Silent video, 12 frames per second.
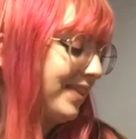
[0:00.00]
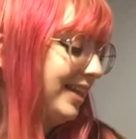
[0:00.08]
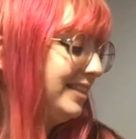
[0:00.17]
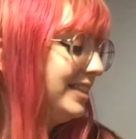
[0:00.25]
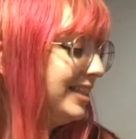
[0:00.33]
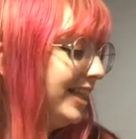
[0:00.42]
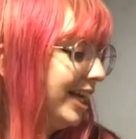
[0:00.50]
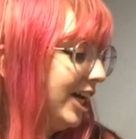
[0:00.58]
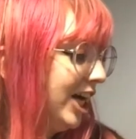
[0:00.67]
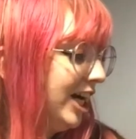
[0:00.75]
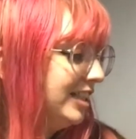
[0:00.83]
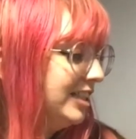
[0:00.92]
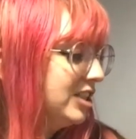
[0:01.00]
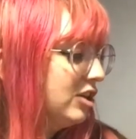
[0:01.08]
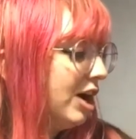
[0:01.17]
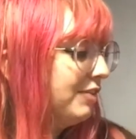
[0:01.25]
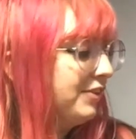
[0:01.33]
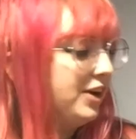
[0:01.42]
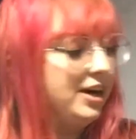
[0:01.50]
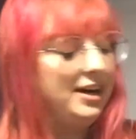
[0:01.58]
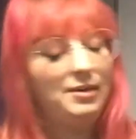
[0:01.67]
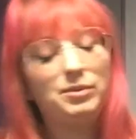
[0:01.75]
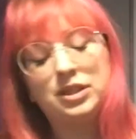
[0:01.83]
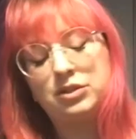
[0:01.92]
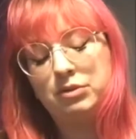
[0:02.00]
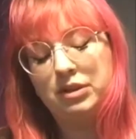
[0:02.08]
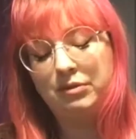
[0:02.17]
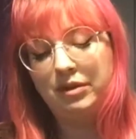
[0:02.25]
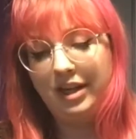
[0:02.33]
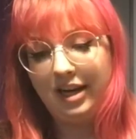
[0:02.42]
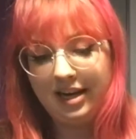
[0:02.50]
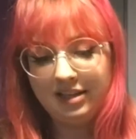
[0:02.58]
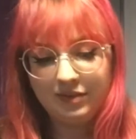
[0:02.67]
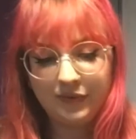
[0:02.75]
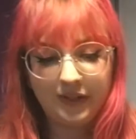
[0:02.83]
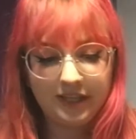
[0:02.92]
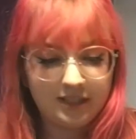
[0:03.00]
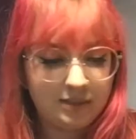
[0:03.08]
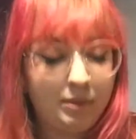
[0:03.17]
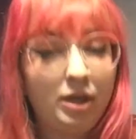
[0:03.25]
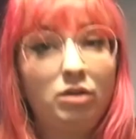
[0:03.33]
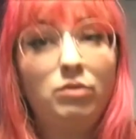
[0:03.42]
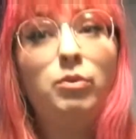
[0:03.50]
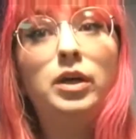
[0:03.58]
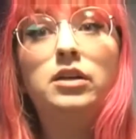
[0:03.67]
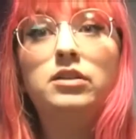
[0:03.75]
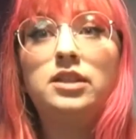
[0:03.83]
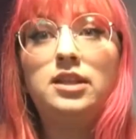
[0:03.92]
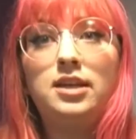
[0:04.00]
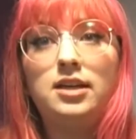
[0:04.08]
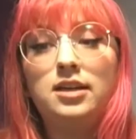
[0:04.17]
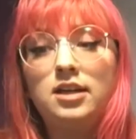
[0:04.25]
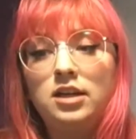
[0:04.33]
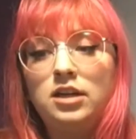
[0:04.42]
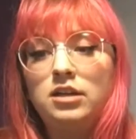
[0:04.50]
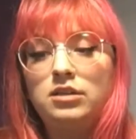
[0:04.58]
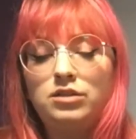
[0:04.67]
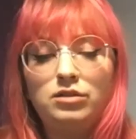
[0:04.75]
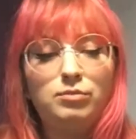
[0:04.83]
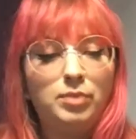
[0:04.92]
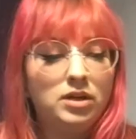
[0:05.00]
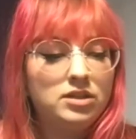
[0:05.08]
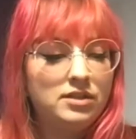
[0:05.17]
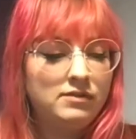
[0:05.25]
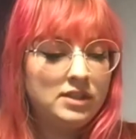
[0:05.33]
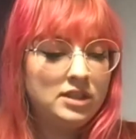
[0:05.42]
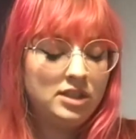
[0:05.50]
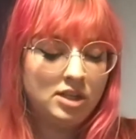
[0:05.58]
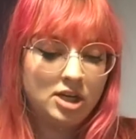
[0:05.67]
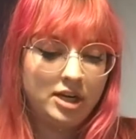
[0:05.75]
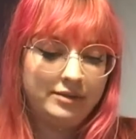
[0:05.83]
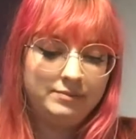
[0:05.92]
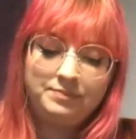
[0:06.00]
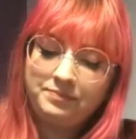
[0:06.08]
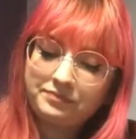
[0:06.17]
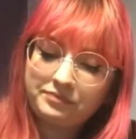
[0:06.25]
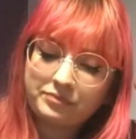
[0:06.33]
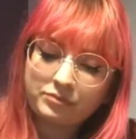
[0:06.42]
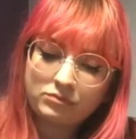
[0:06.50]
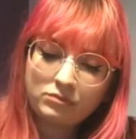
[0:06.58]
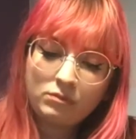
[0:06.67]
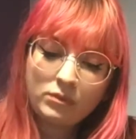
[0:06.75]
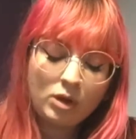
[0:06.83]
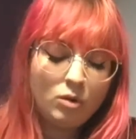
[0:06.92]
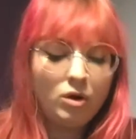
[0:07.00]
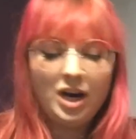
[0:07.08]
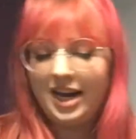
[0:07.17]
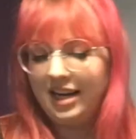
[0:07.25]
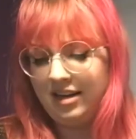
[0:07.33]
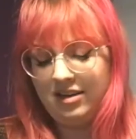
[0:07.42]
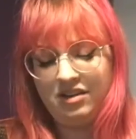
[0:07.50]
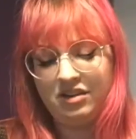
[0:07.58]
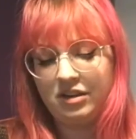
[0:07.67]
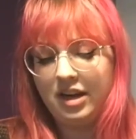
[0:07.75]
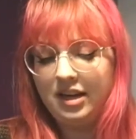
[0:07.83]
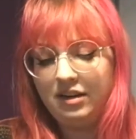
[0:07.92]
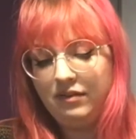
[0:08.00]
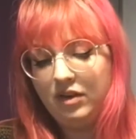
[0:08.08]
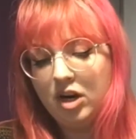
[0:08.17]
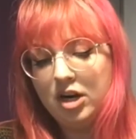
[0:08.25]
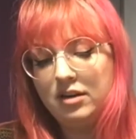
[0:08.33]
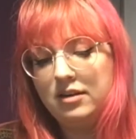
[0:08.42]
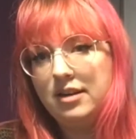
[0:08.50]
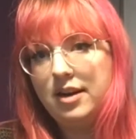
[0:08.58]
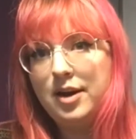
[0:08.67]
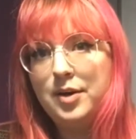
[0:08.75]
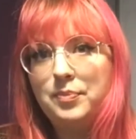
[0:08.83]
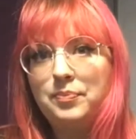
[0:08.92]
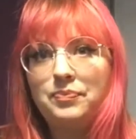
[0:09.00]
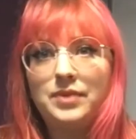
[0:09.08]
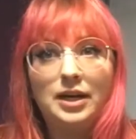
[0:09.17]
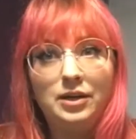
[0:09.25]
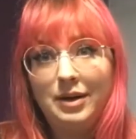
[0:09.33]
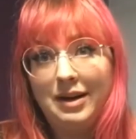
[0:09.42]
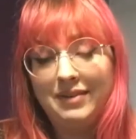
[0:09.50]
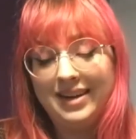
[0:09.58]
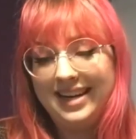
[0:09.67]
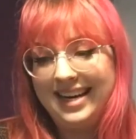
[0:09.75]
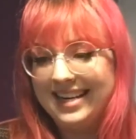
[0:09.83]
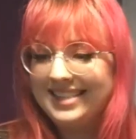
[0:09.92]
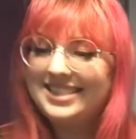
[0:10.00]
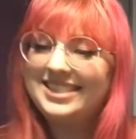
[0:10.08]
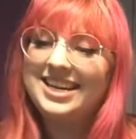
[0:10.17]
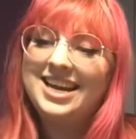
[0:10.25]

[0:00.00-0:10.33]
It's thicker and softer and it works really nice for this, but you will need 2 balls of this yarn or any other kind of yarn that you have on hand.